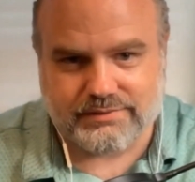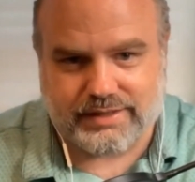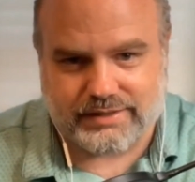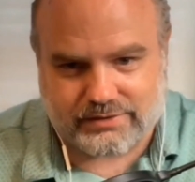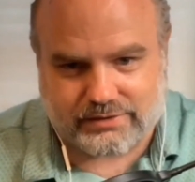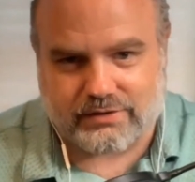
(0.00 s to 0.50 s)

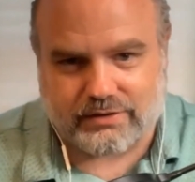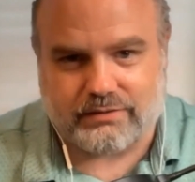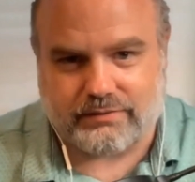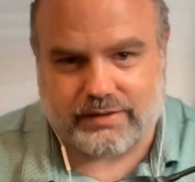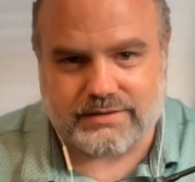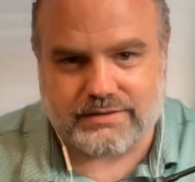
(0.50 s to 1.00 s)
at their
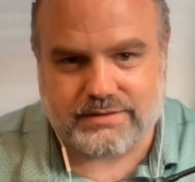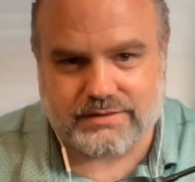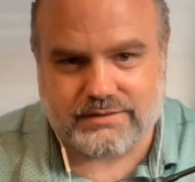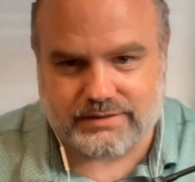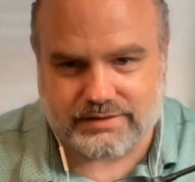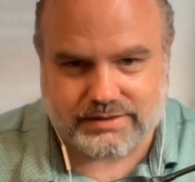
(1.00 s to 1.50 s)
current
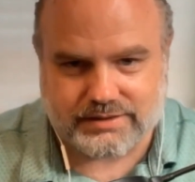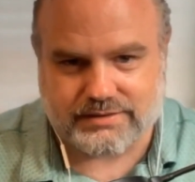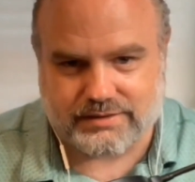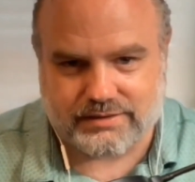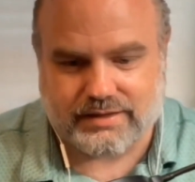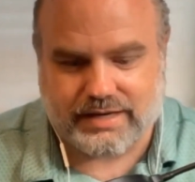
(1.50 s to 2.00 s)
rates, that this
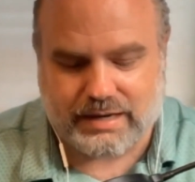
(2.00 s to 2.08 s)
is an